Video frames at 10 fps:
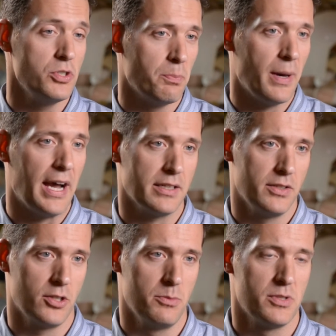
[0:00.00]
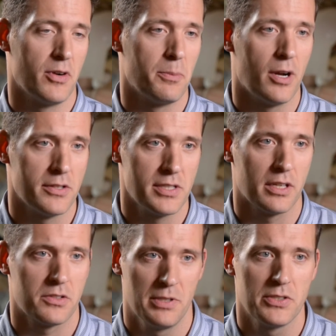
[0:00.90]
impact in terms of our
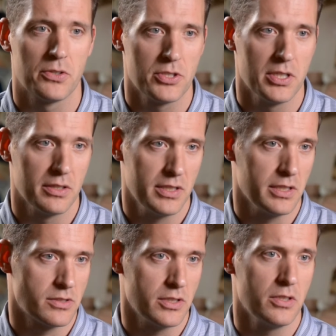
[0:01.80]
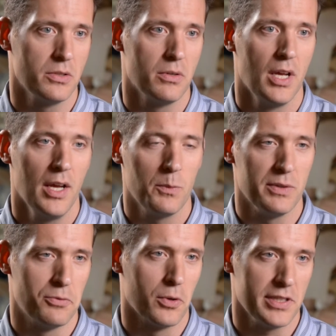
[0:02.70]
prosthetics research here at the Institute.
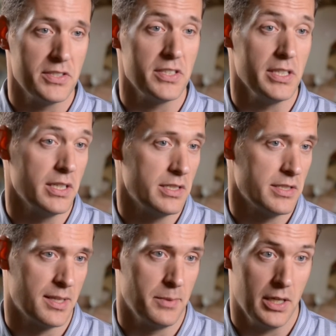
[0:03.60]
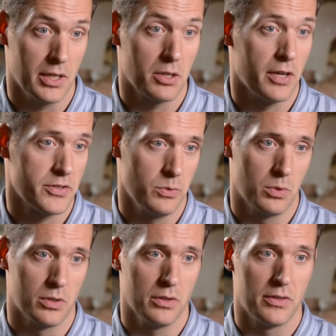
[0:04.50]
We've already seen it disseminated across the
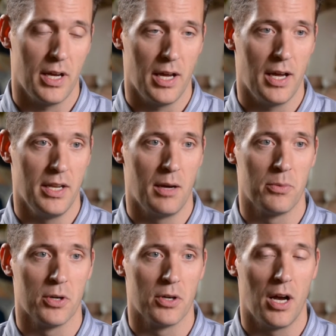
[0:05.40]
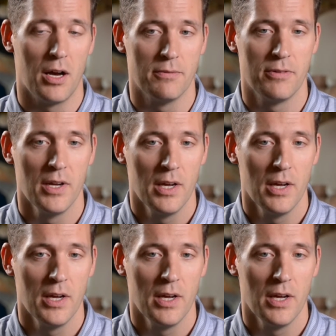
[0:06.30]
world, a, a number of